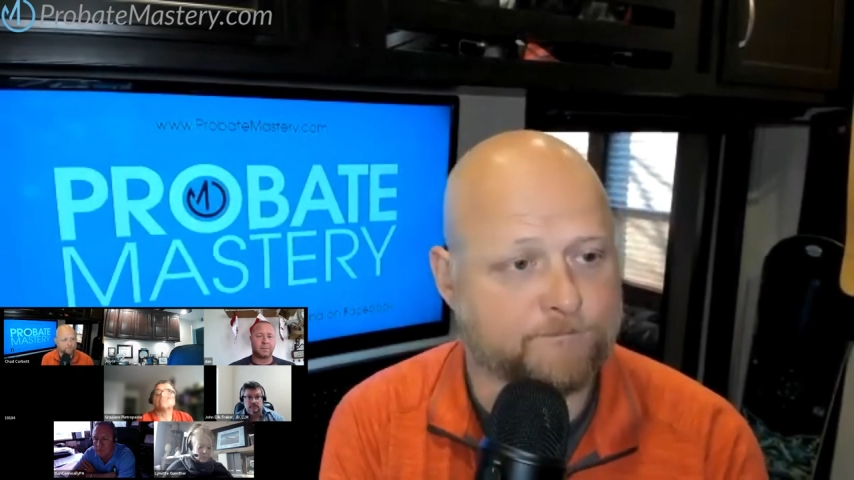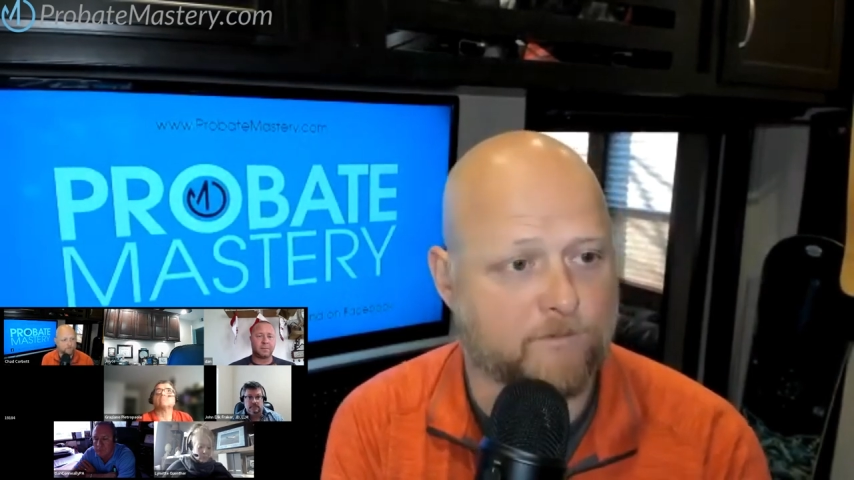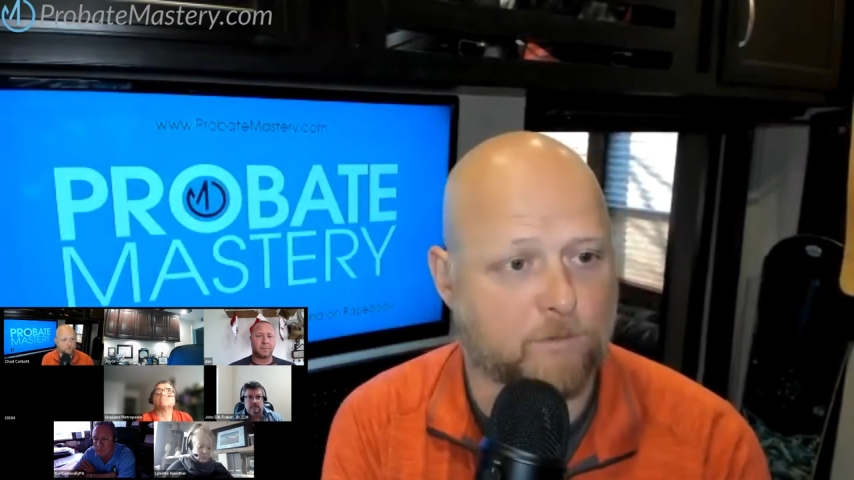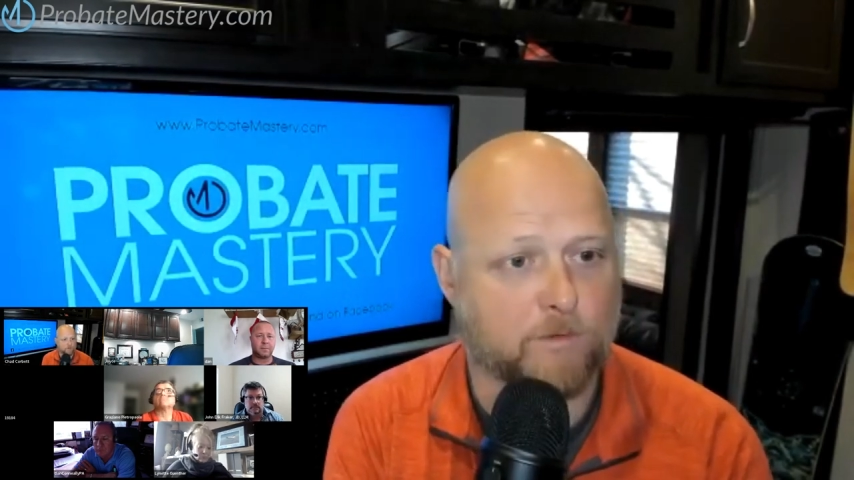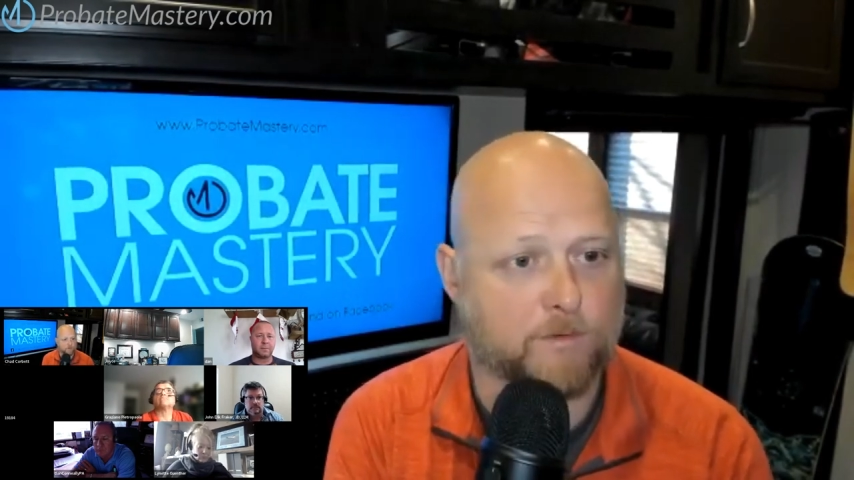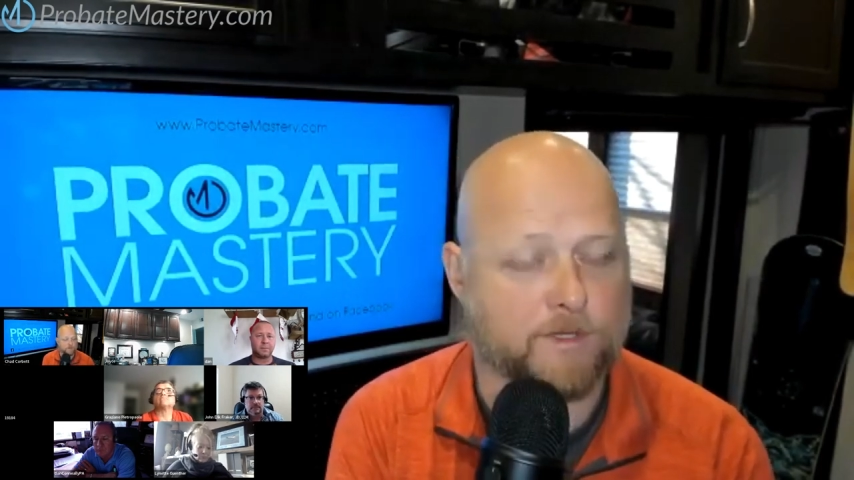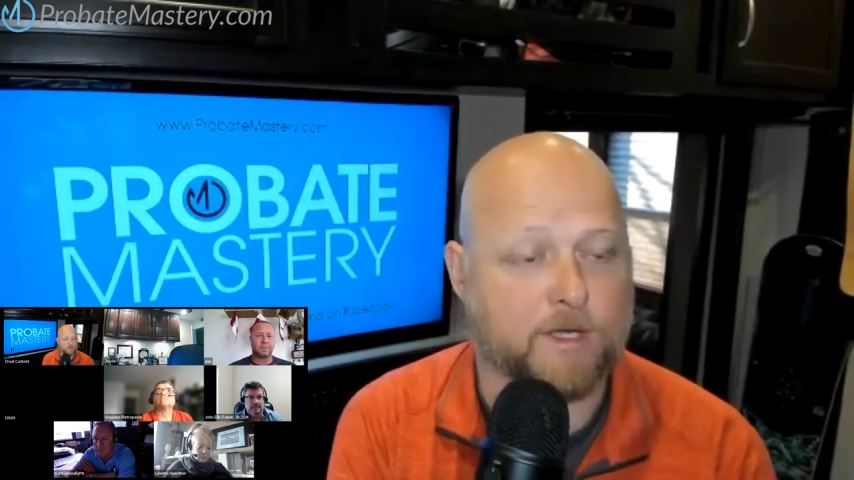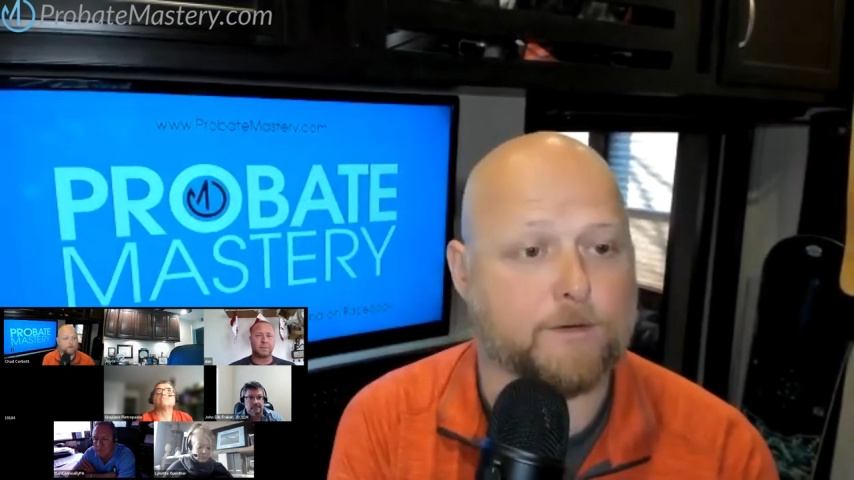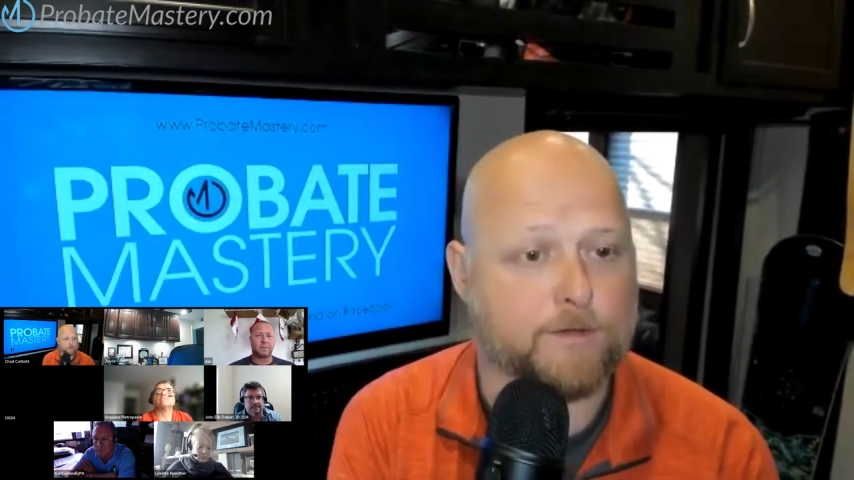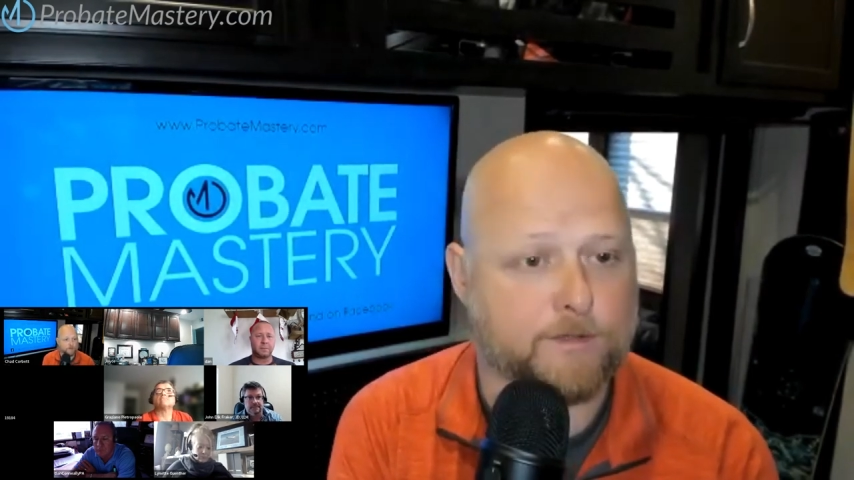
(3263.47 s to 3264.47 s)
for the
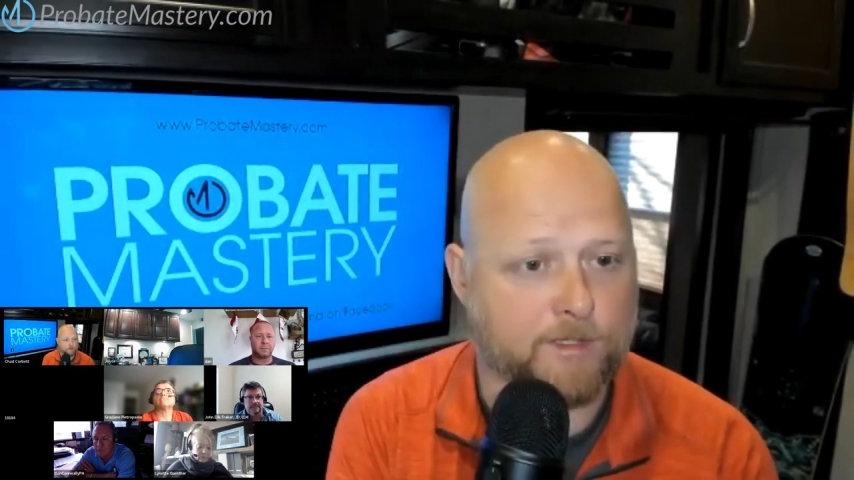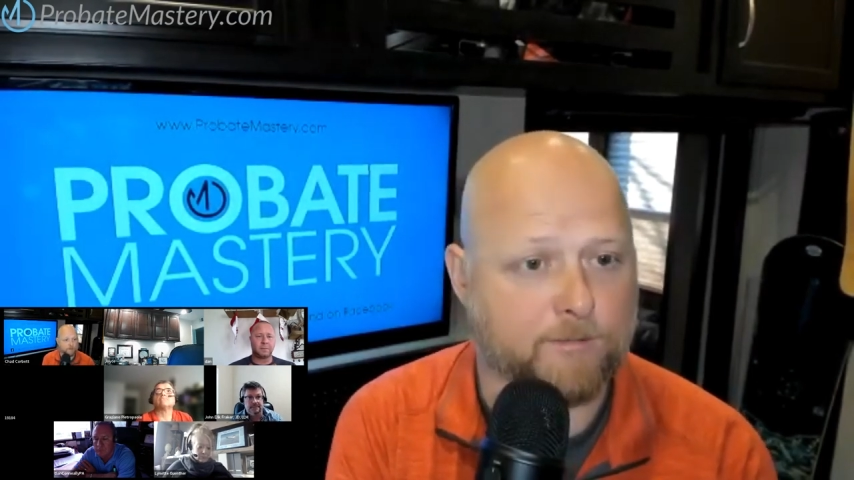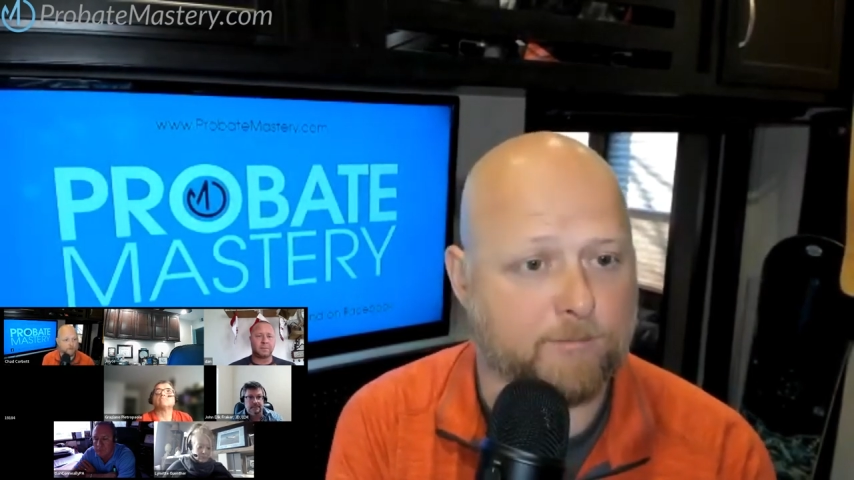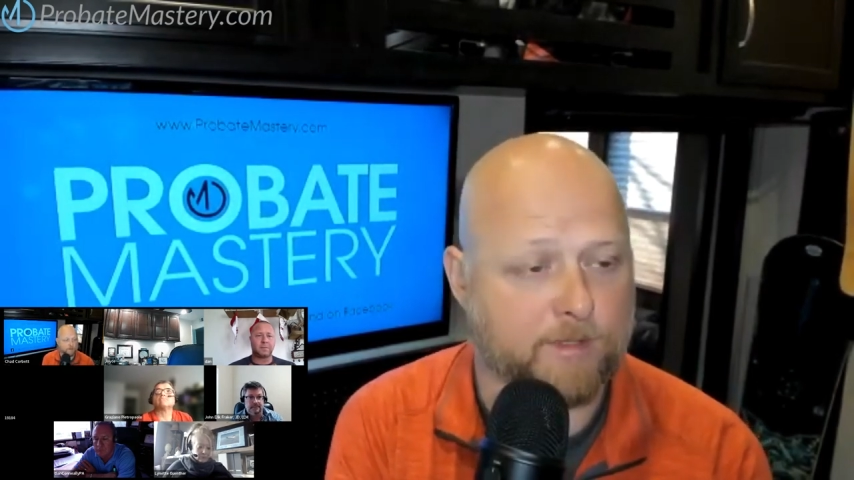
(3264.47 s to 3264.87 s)
ownership